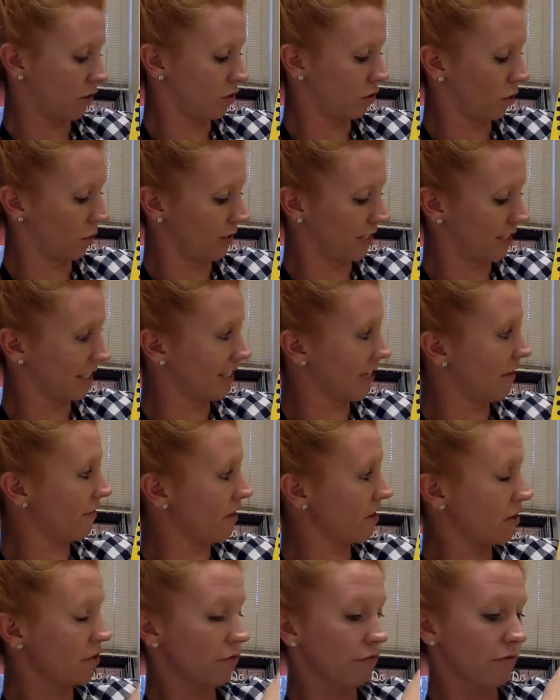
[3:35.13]
So it's
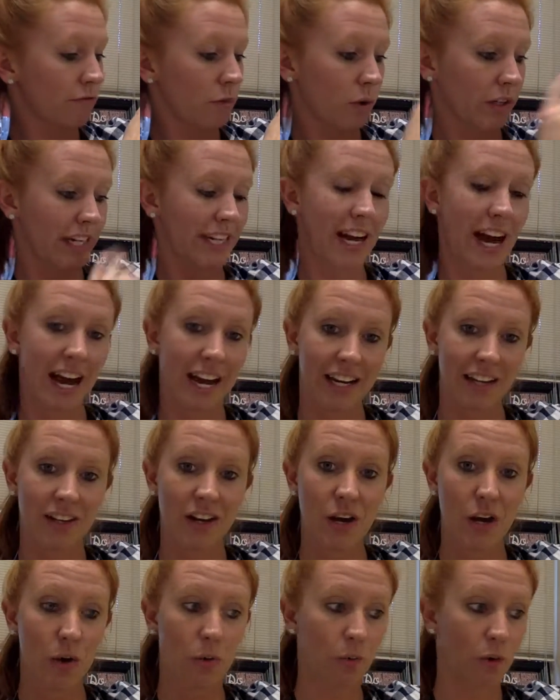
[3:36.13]
7:49.
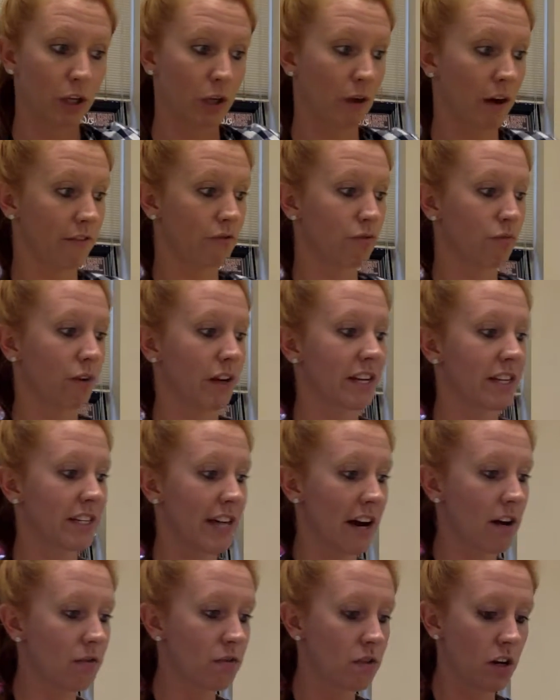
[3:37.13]
What you have written
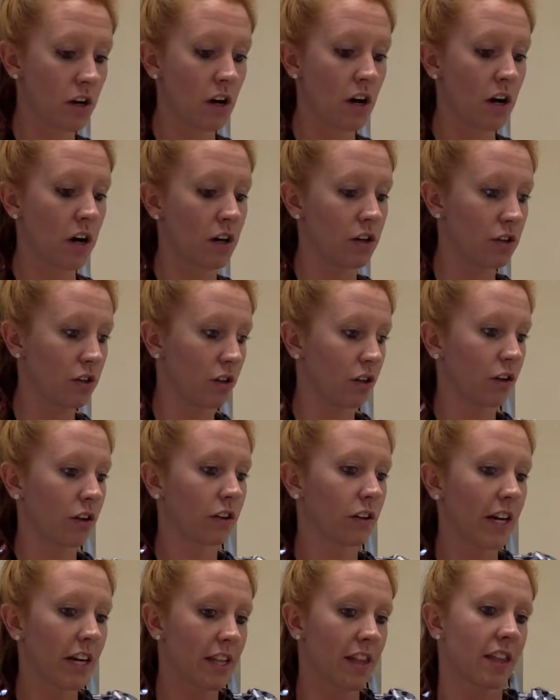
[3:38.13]
down should
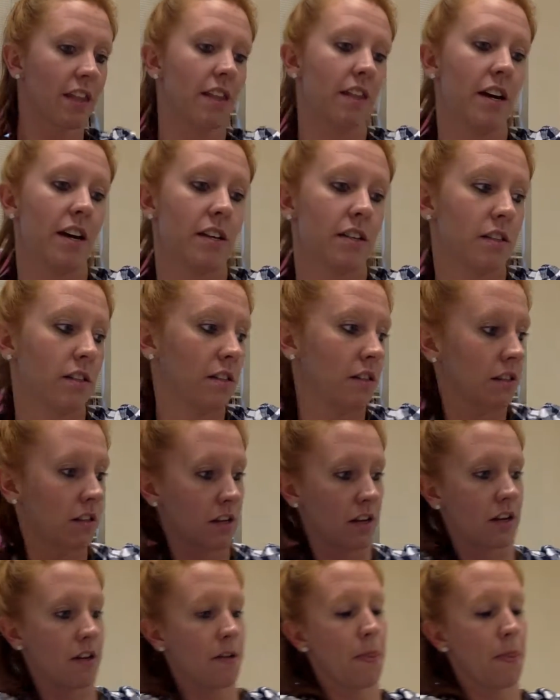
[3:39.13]
look like this.